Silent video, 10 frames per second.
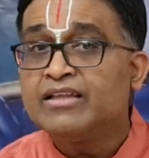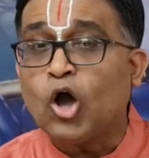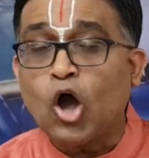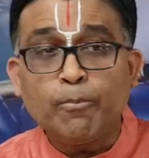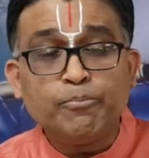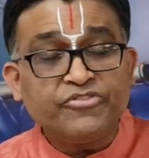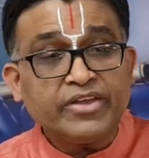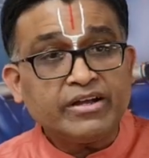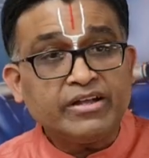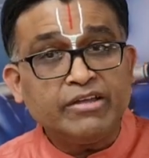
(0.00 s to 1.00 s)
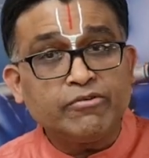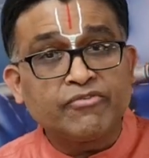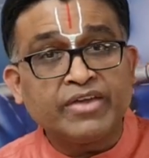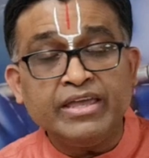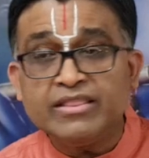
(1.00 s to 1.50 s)
the objective
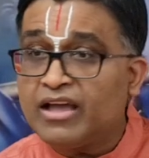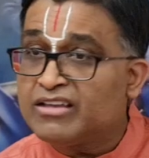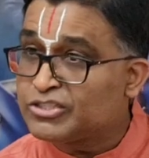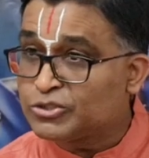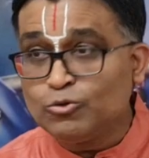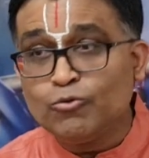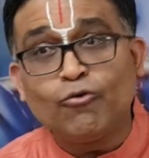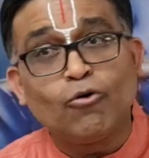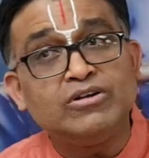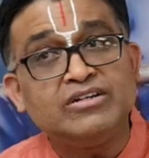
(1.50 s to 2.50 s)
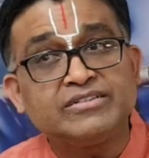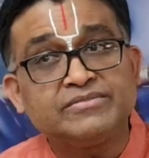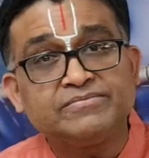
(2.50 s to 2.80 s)
of Gita is twofold.